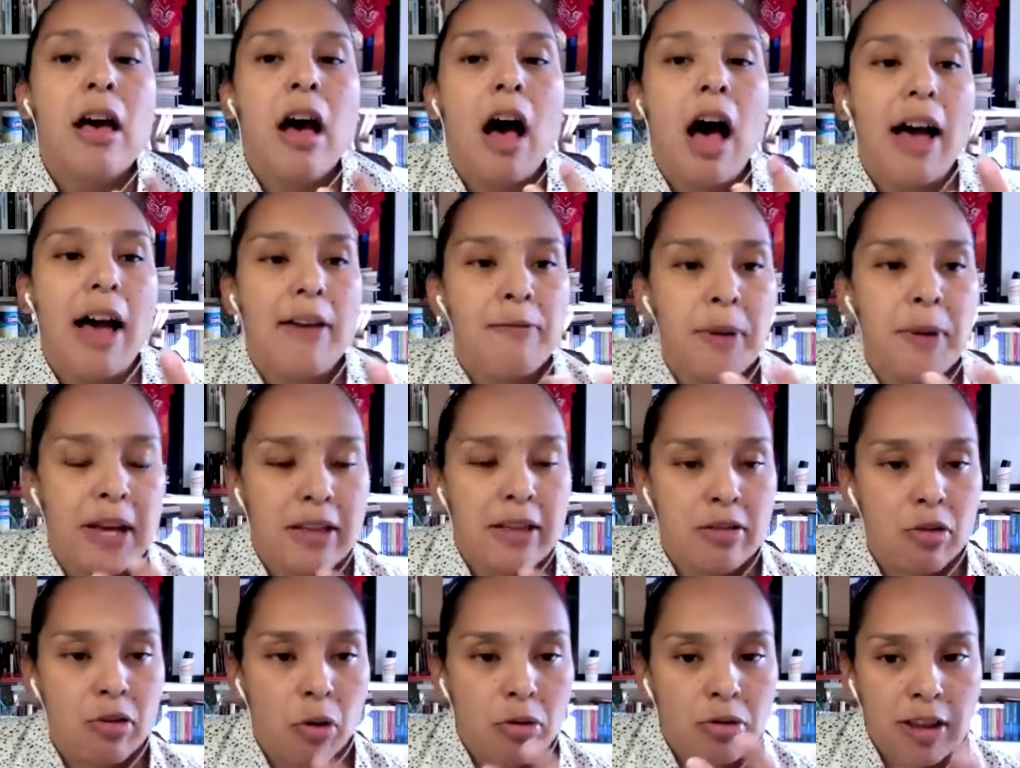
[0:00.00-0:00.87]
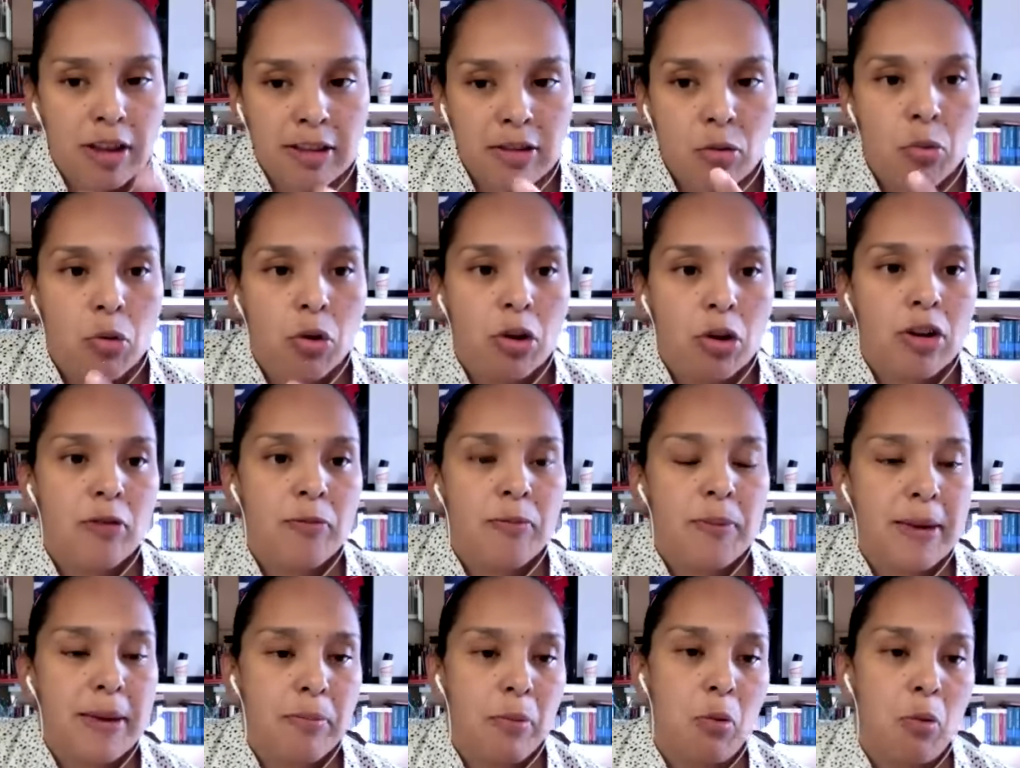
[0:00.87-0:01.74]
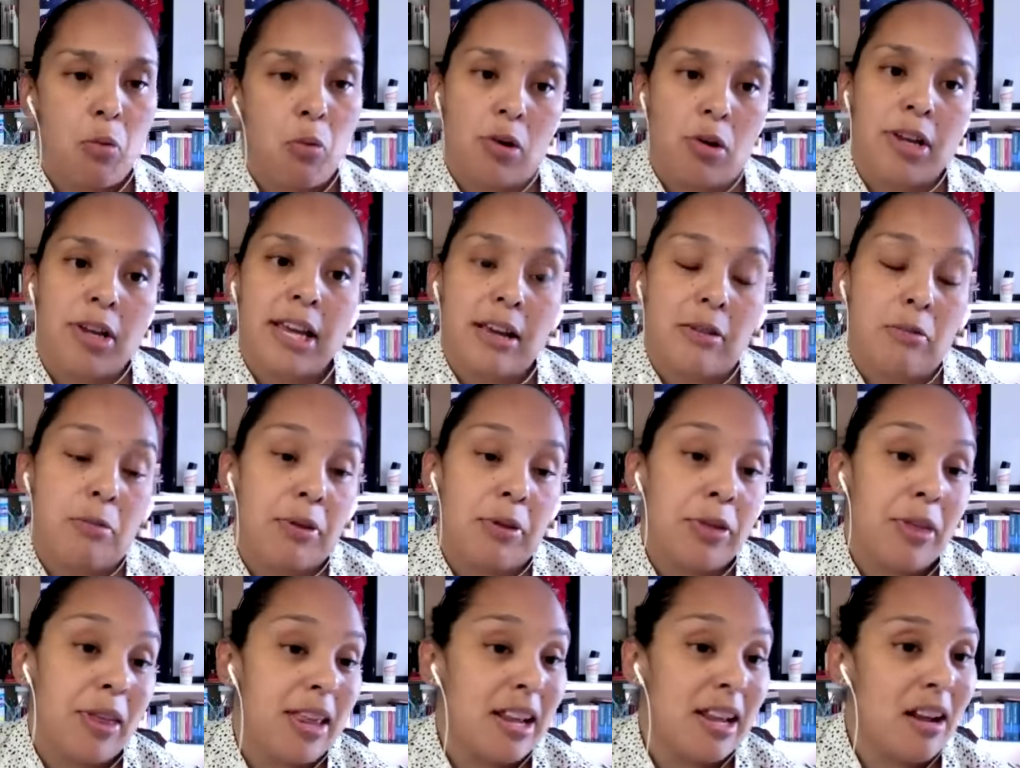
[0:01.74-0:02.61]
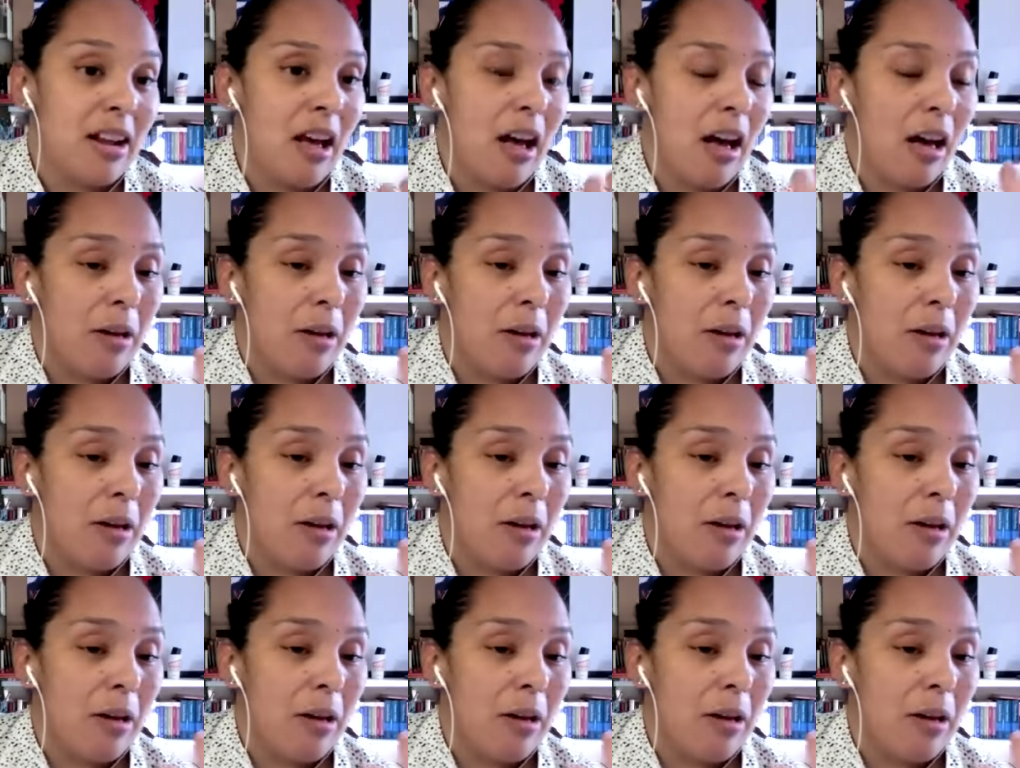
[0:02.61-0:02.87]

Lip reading: I've been consulting the work of people working within